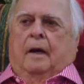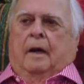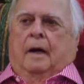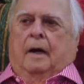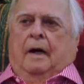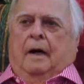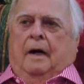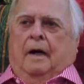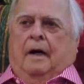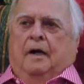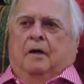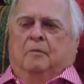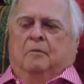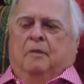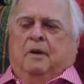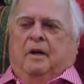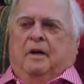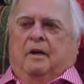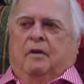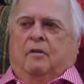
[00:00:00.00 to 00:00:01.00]
I had
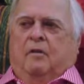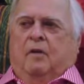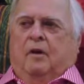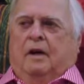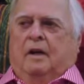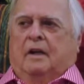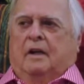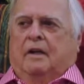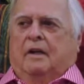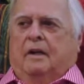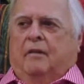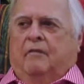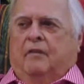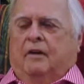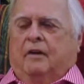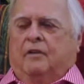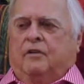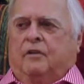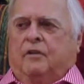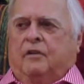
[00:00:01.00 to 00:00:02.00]
been
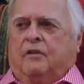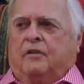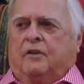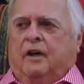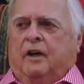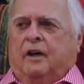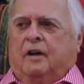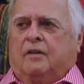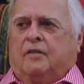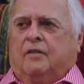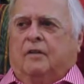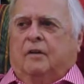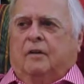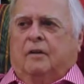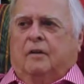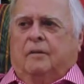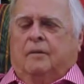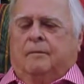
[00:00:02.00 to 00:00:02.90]
relatively successful